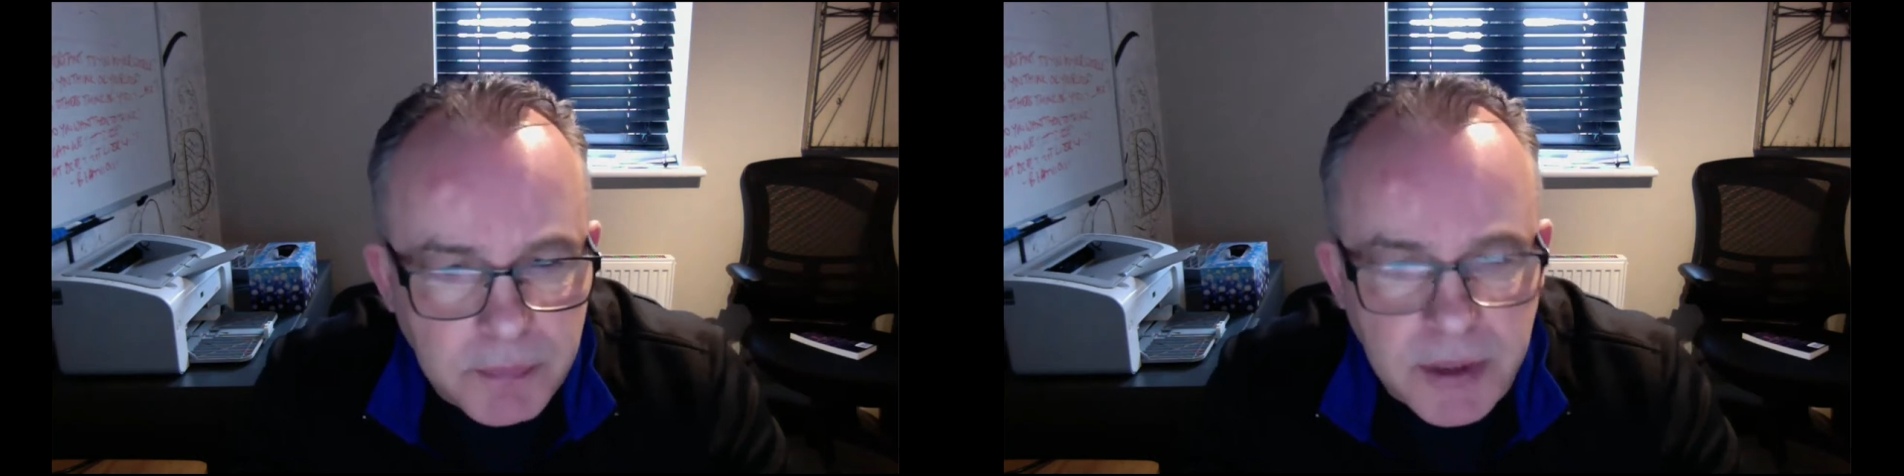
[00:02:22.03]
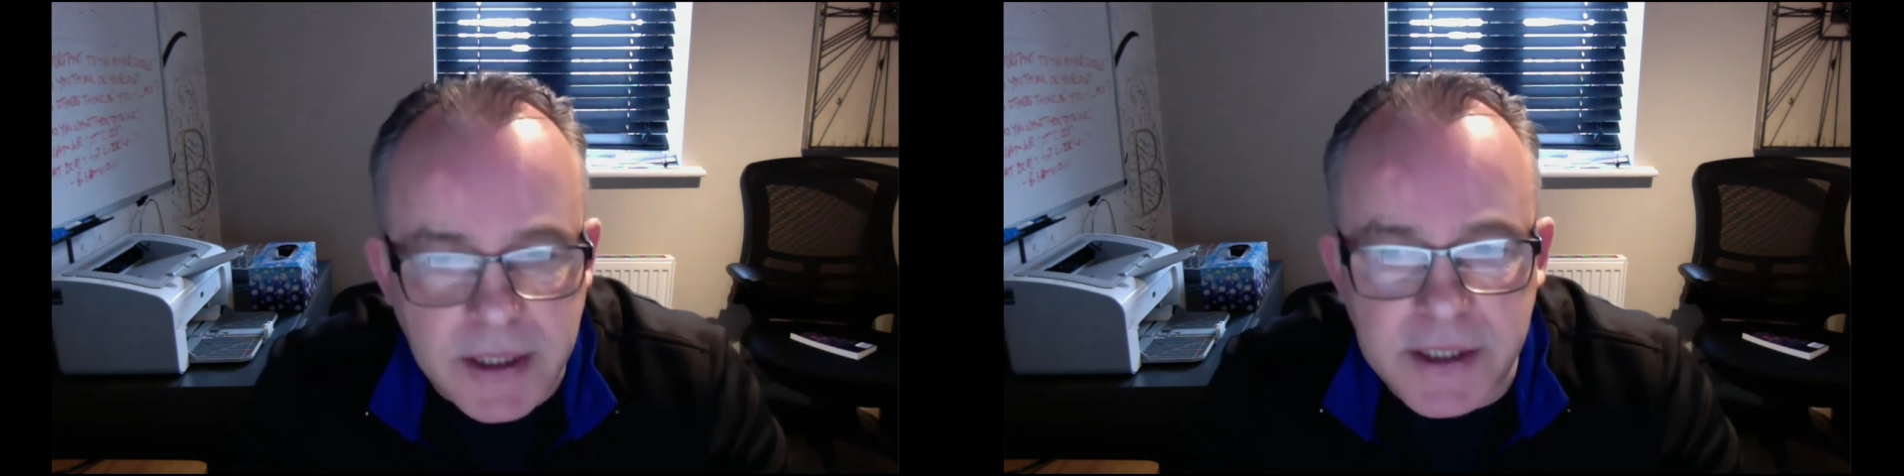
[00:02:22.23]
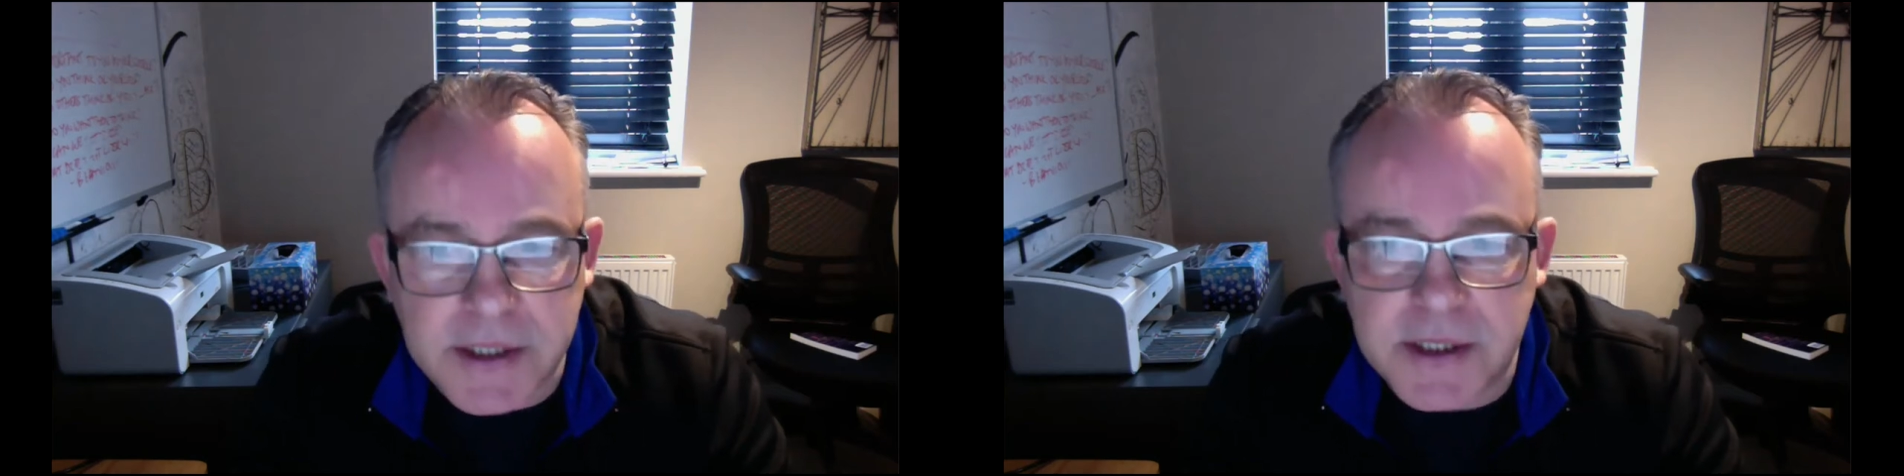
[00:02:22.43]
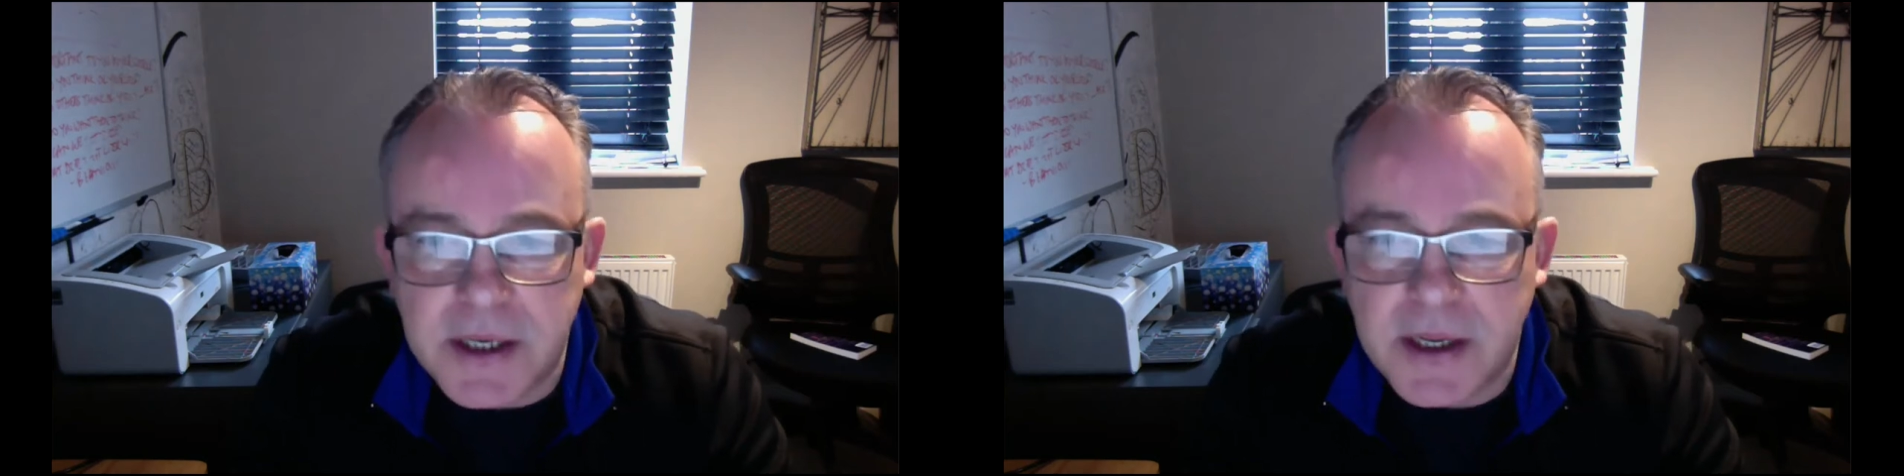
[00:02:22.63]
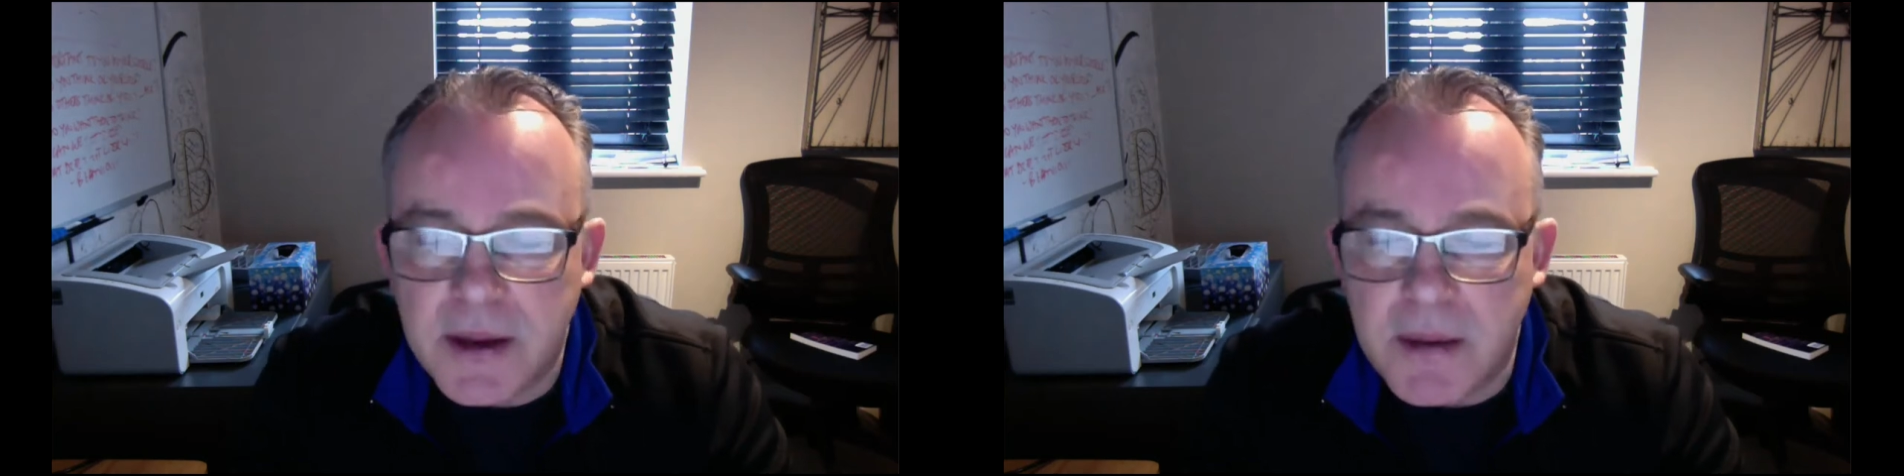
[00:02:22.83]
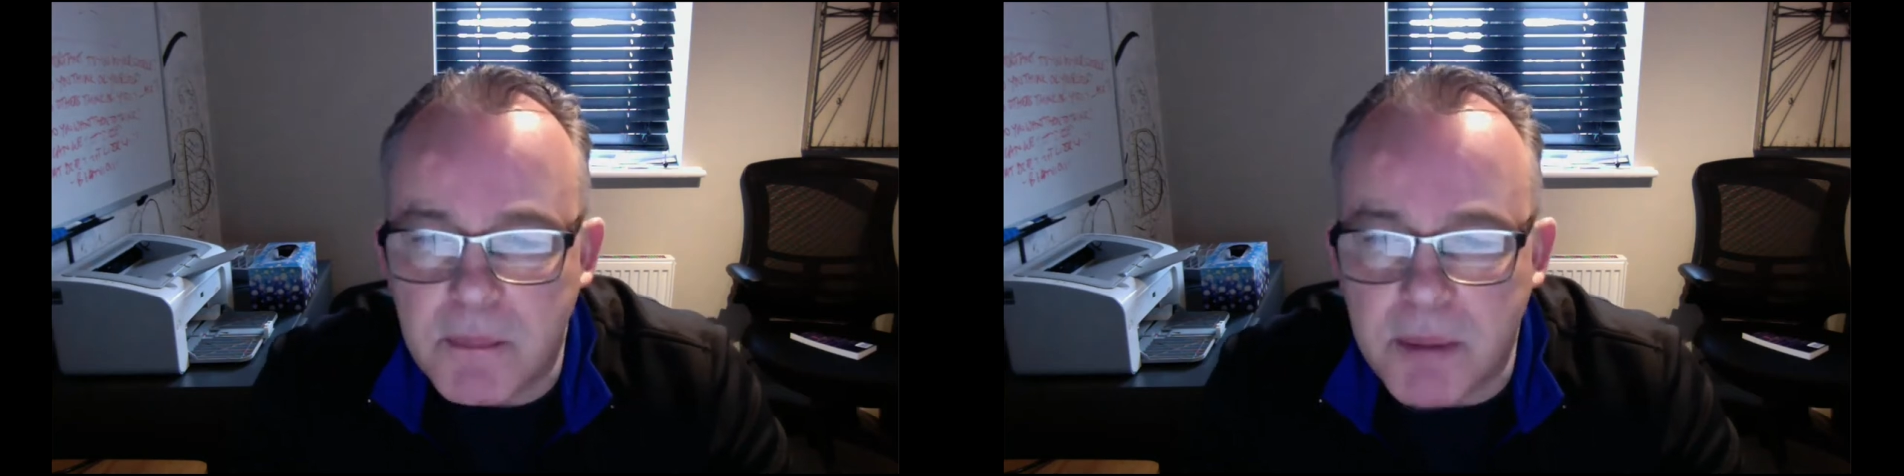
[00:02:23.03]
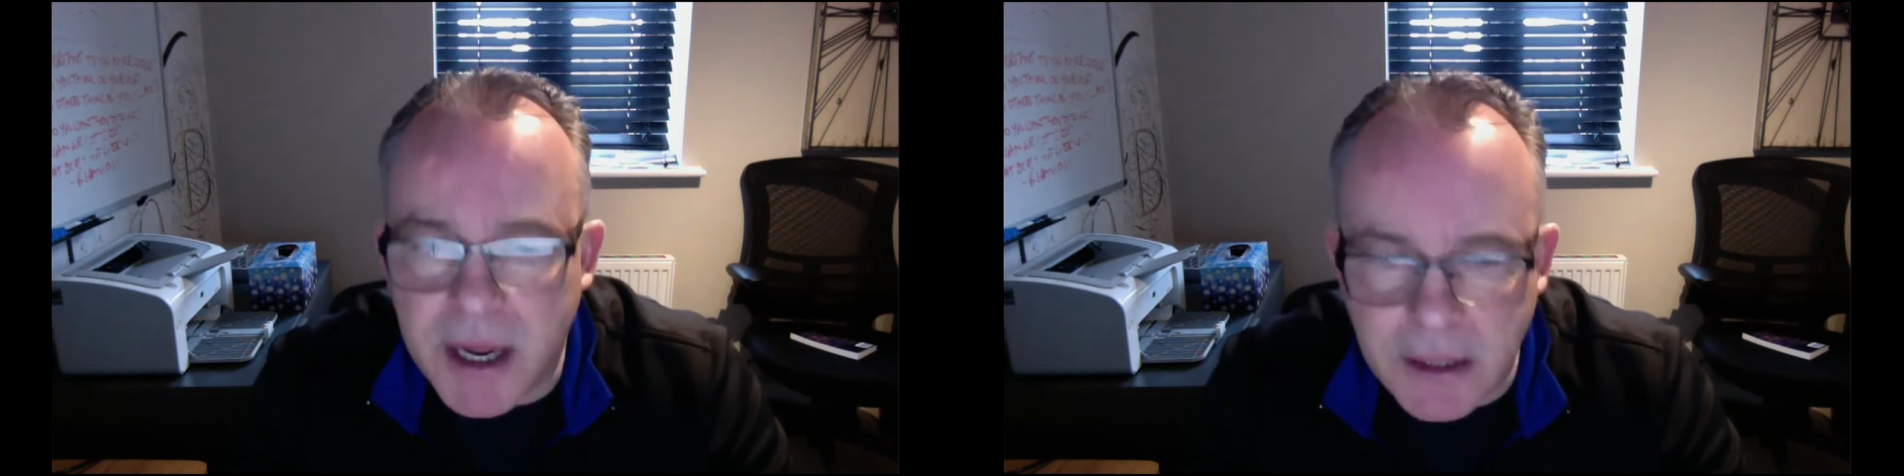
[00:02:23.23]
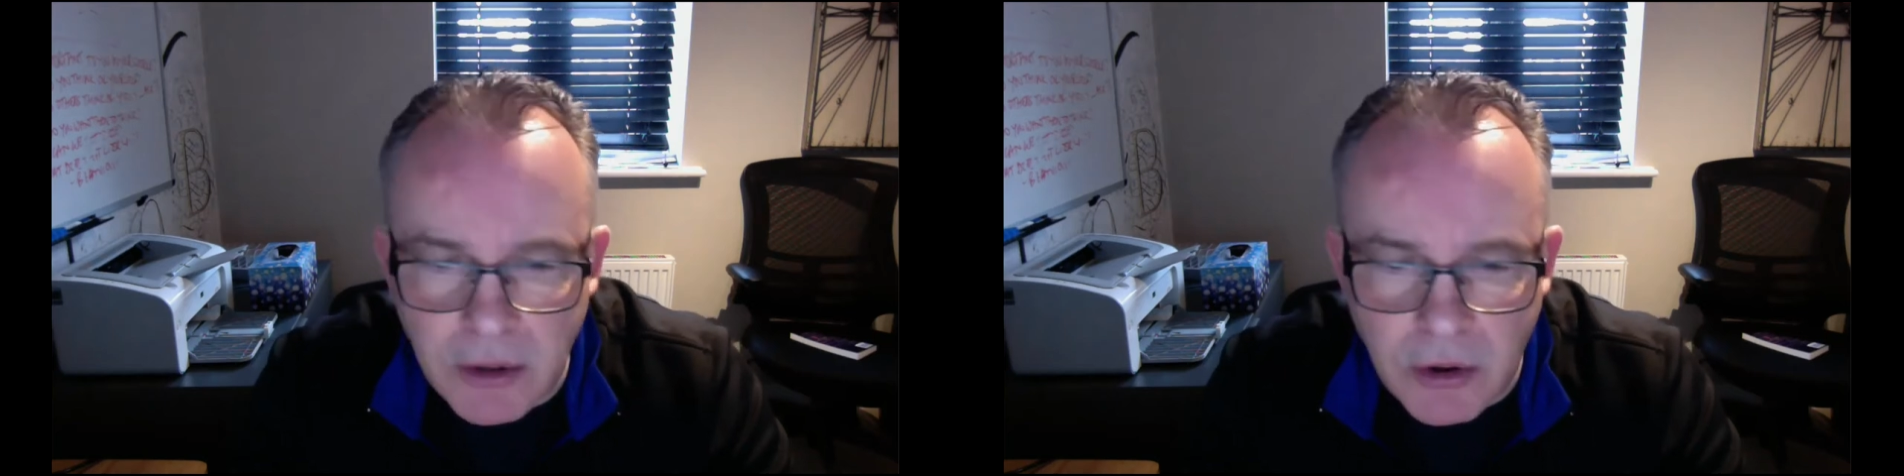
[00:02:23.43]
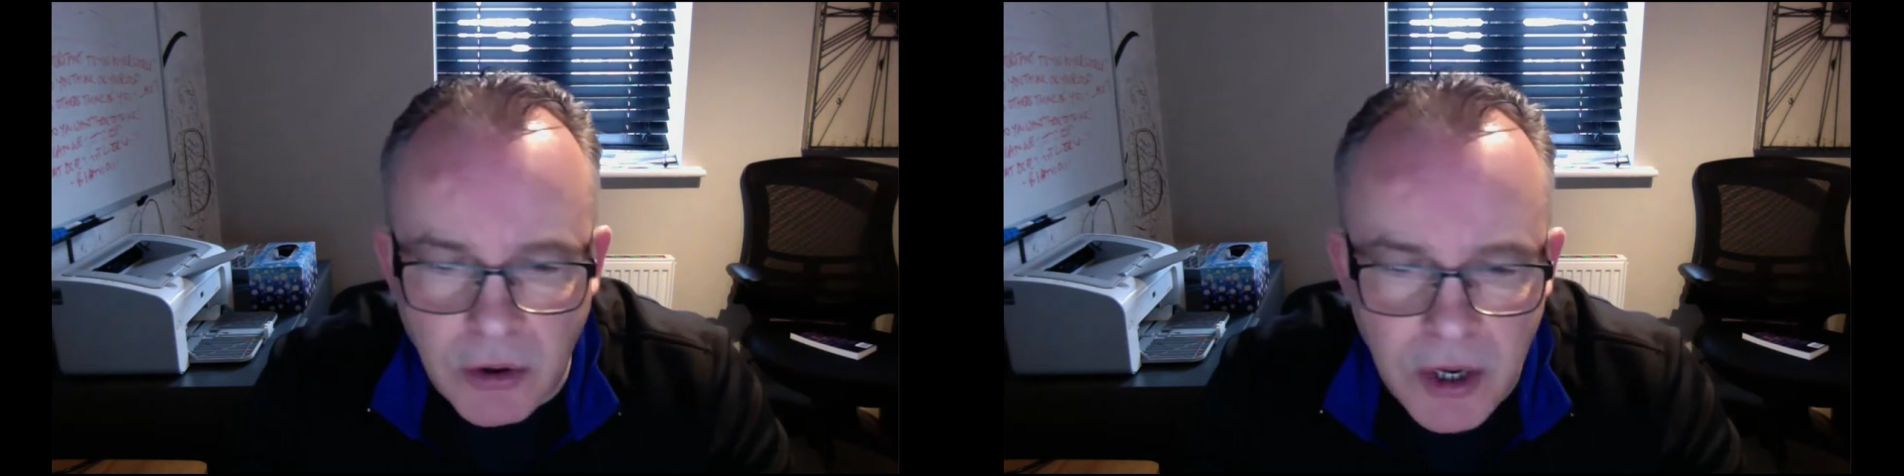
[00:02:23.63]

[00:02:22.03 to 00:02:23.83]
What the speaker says: Police, by law,